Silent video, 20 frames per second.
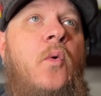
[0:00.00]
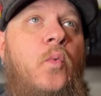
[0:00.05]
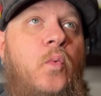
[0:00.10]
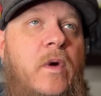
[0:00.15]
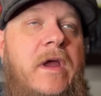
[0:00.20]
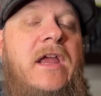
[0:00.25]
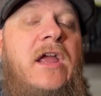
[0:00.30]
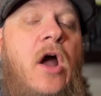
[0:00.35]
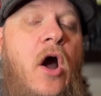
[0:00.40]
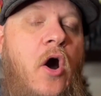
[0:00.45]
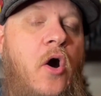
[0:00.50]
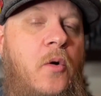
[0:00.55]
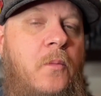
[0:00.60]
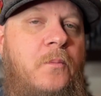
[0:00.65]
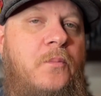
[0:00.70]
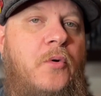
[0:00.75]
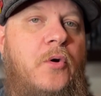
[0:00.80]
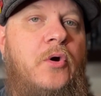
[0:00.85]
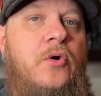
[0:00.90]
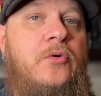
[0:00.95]
we
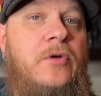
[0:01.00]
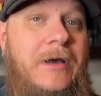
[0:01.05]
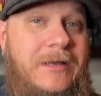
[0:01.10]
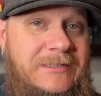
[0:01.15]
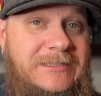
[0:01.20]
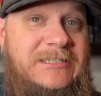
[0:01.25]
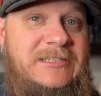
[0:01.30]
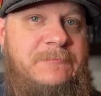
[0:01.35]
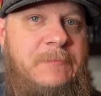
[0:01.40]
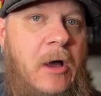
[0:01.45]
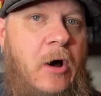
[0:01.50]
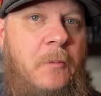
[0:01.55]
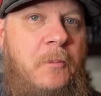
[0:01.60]
homebrewed spell